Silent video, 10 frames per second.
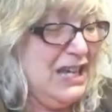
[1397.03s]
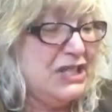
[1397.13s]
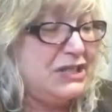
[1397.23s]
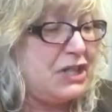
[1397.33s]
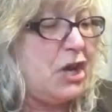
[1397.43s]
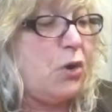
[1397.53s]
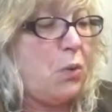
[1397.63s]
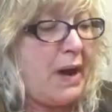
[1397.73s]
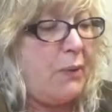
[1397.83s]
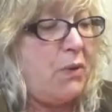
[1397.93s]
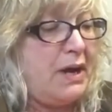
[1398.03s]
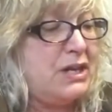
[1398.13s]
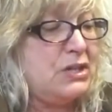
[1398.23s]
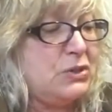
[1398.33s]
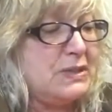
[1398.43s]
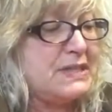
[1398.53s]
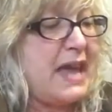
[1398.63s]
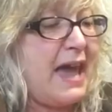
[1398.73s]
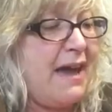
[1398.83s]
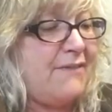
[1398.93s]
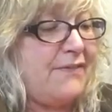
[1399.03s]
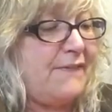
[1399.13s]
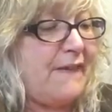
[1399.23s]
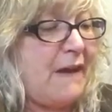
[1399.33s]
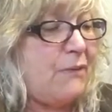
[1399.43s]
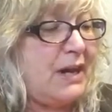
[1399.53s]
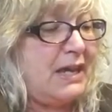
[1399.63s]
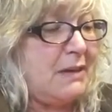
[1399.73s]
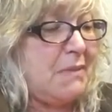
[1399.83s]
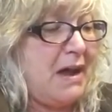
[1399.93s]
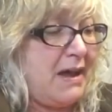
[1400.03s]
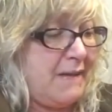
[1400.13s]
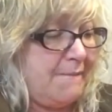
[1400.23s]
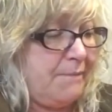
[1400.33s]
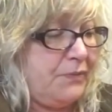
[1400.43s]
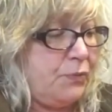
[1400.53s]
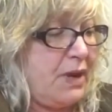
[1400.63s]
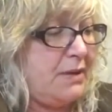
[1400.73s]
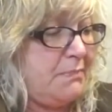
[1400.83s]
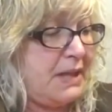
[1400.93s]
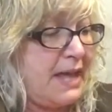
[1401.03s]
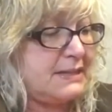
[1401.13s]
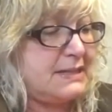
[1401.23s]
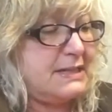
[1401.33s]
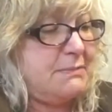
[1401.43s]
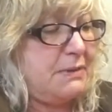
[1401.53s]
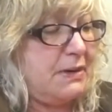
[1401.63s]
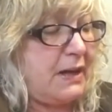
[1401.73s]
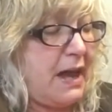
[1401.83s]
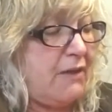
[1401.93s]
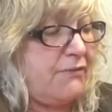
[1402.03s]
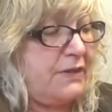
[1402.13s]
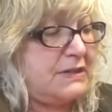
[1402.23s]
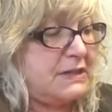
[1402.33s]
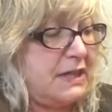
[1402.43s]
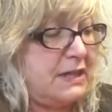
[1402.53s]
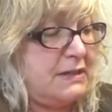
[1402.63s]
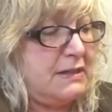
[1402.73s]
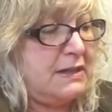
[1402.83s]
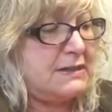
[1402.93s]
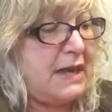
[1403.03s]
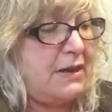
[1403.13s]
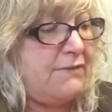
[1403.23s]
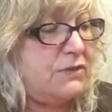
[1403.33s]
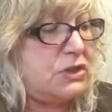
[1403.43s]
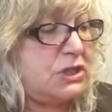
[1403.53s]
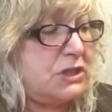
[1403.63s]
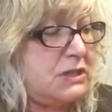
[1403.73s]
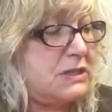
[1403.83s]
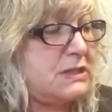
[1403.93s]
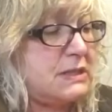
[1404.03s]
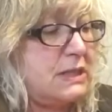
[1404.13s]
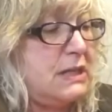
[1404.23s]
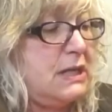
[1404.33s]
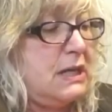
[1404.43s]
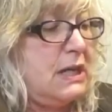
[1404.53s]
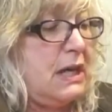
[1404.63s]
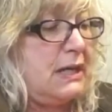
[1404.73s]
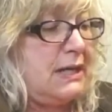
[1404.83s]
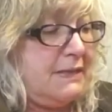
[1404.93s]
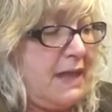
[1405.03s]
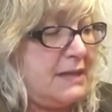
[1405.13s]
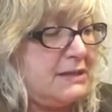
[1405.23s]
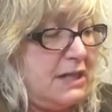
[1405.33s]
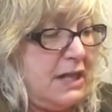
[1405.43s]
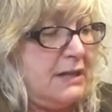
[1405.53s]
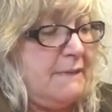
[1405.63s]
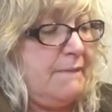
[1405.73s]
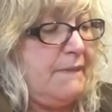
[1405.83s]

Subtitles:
So what I want to do is I want to get my red and black steampunk outfit done. It's out at Virginia's. Get that done.